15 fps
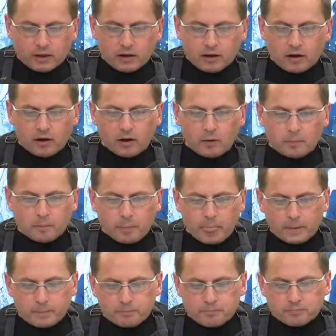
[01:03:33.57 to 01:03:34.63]

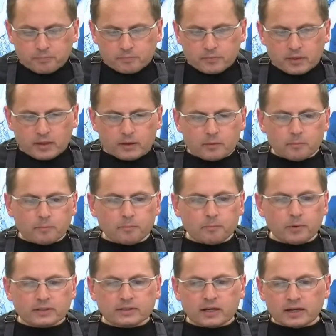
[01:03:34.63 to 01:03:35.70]

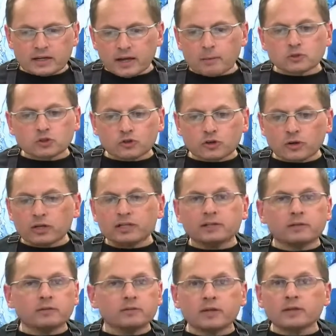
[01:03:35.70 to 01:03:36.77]
But I'm sure
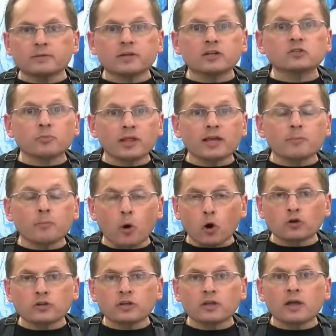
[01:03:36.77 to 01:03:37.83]
it does play a
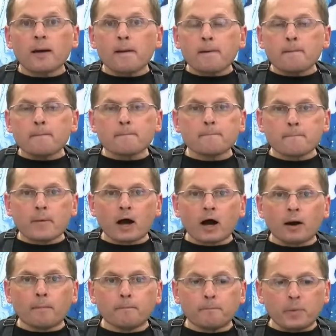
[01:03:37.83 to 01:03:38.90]
part.
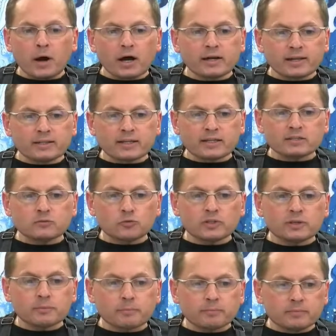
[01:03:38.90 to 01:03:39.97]
But
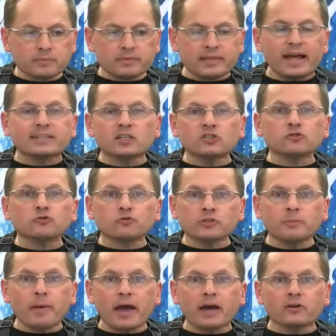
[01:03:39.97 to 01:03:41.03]
that doesn't really
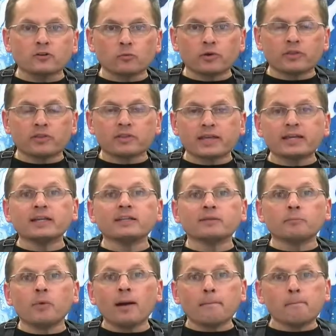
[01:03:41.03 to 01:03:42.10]
matter with
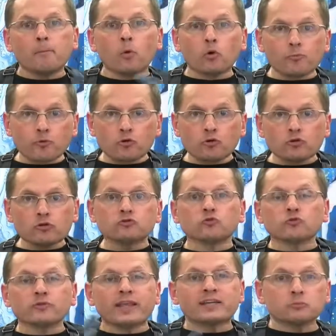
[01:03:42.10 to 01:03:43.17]
getting more pearls
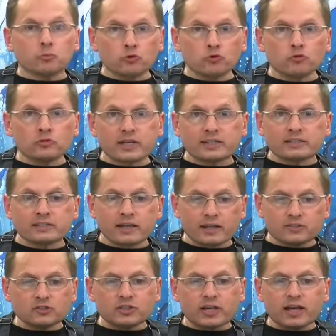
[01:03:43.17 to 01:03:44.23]
or less pearls, I'd say. It
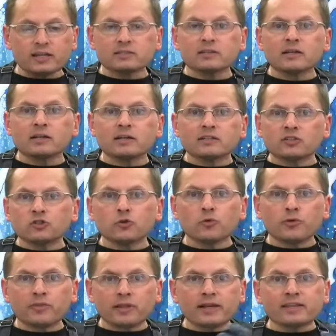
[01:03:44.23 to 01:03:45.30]
just has to do
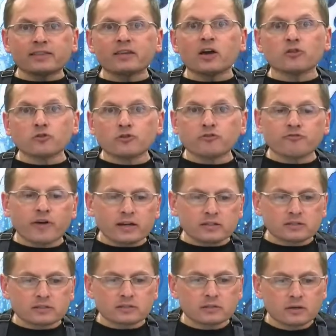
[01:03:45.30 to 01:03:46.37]
with like the other
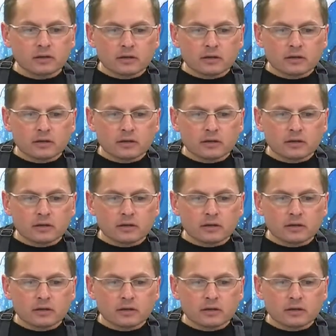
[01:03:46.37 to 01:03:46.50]
effects.